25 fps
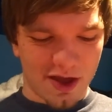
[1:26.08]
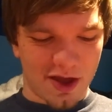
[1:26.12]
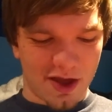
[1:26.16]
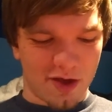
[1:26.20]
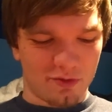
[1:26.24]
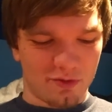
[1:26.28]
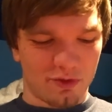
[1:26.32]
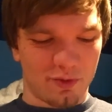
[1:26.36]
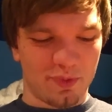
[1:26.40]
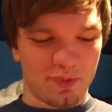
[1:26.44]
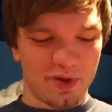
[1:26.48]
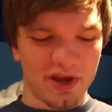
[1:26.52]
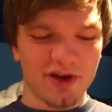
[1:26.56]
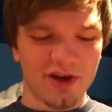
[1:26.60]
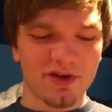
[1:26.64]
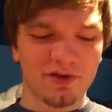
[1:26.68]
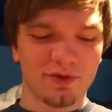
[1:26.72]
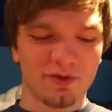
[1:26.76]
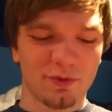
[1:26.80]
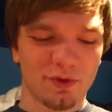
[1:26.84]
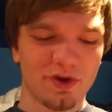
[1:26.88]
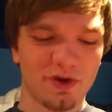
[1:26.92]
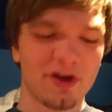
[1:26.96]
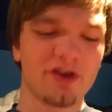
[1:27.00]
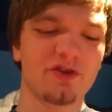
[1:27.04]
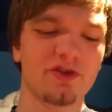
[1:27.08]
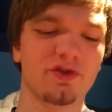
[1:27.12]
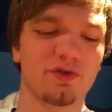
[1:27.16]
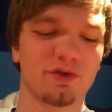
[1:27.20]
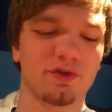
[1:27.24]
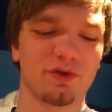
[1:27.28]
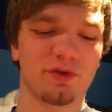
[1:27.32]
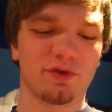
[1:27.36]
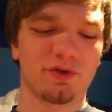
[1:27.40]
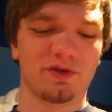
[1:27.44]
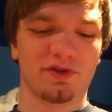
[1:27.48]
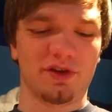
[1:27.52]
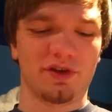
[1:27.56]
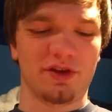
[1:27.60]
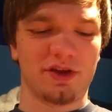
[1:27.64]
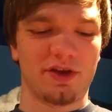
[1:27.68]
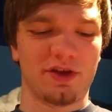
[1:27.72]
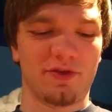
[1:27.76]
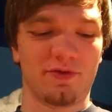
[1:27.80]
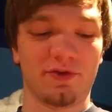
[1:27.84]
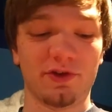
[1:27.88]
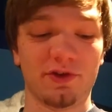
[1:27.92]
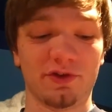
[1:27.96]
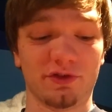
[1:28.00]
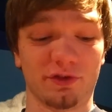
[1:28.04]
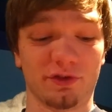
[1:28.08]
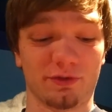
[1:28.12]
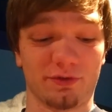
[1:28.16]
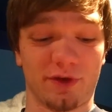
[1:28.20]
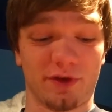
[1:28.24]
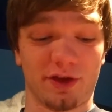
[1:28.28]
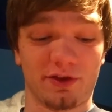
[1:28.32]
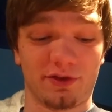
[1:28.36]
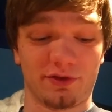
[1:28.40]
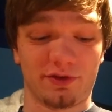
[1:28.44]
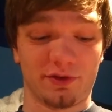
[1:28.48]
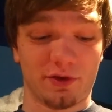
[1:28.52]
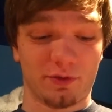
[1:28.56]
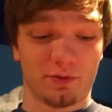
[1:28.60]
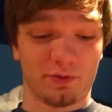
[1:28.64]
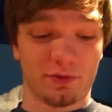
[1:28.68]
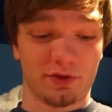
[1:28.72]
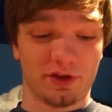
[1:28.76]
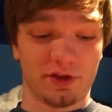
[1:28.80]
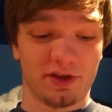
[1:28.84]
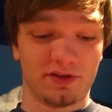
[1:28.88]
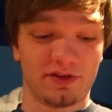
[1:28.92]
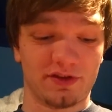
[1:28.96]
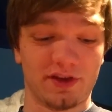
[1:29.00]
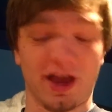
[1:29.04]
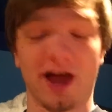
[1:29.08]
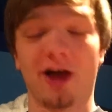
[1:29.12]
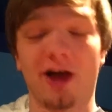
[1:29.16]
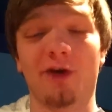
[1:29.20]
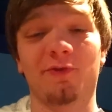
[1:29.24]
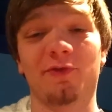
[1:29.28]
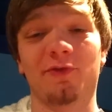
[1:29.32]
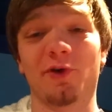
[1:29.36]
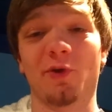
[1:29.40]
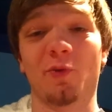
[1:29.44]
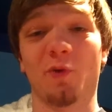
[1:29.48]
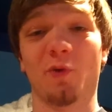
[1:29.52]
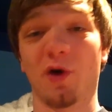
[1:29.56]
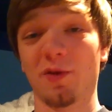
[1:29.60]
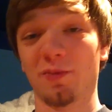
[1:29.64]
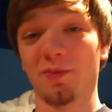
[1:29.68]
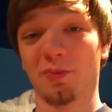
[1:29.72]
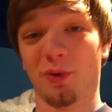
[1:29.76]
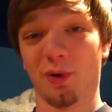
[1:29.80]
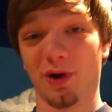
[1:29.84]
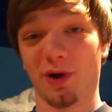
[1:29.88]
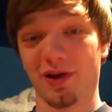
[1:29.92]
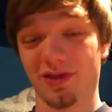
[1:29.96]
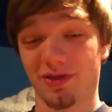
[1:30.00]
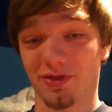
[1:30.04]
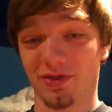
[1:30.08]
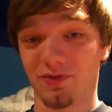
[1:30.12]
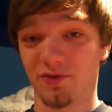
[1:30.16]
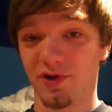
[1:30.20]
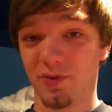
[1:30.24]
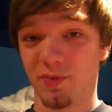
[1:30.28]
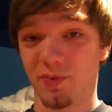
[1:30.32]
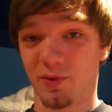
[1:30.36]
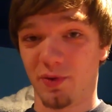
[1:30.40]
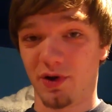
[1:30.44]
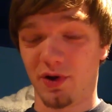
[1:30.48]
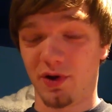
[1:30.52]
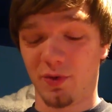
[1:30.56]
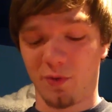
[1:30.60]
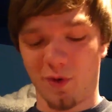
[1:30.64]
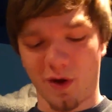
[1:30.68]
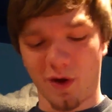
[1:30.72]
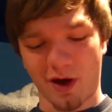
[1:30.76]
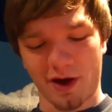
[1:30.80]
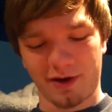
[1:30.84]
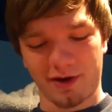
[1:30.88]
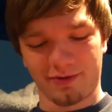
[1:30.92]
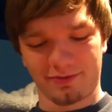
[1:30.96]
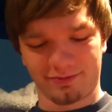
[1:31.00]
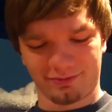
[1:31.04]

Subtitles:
Repeaters were introduced in the official redstone release Alpha 1.3.1.